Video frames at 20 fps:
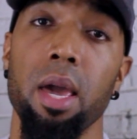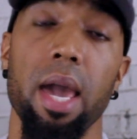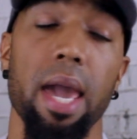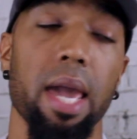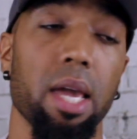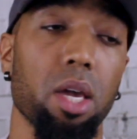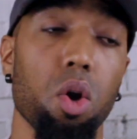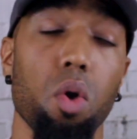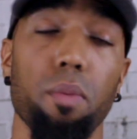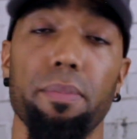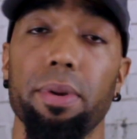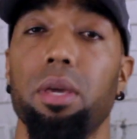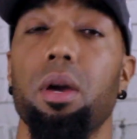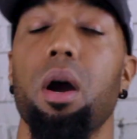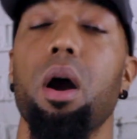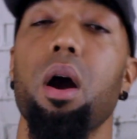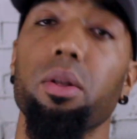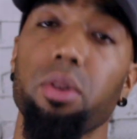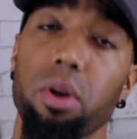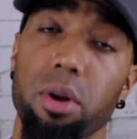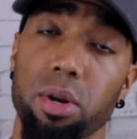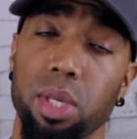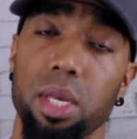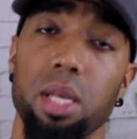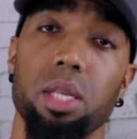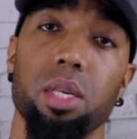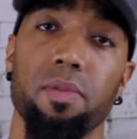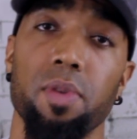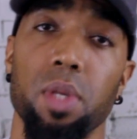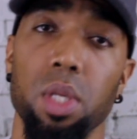and go beyond our
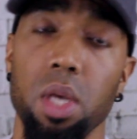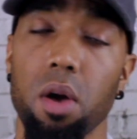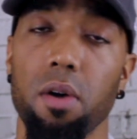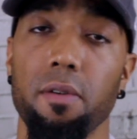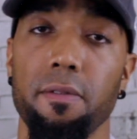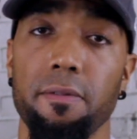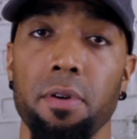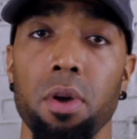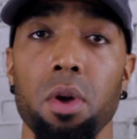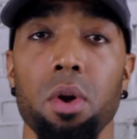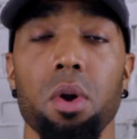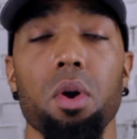sense of self,